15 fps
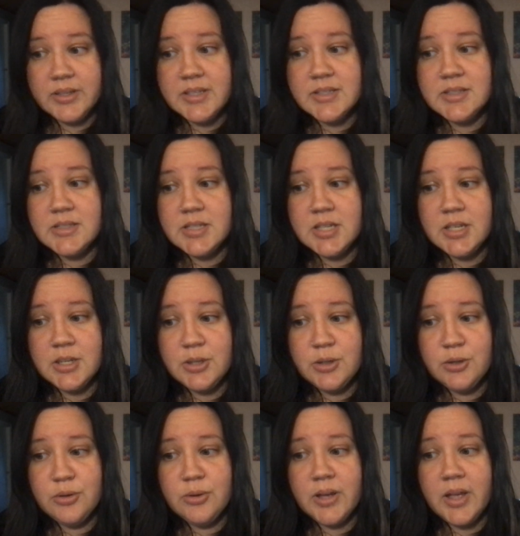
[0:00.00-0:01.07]
is
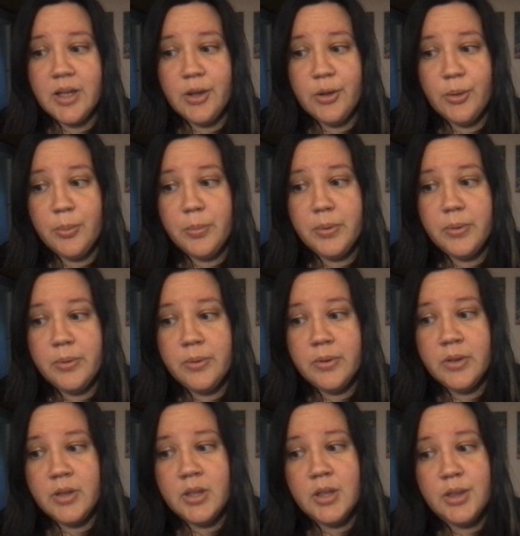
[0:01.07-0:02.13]
to help
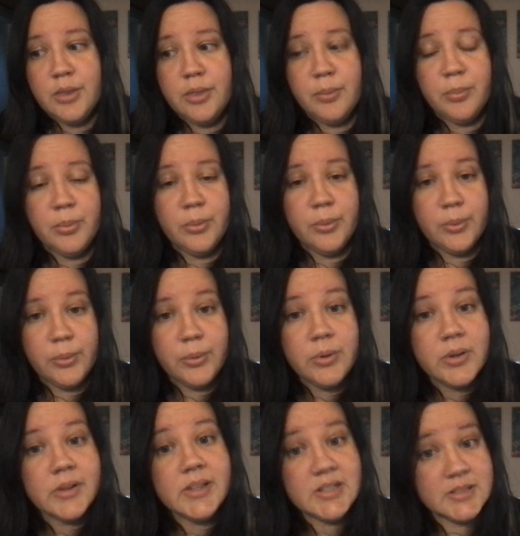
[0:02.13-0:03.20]
the bull
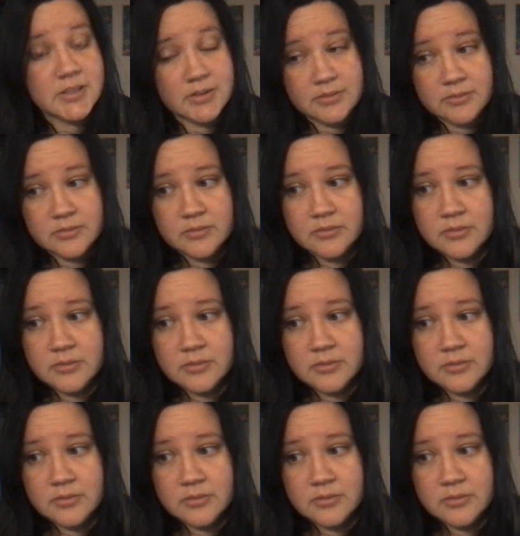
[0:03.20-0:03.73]
listen,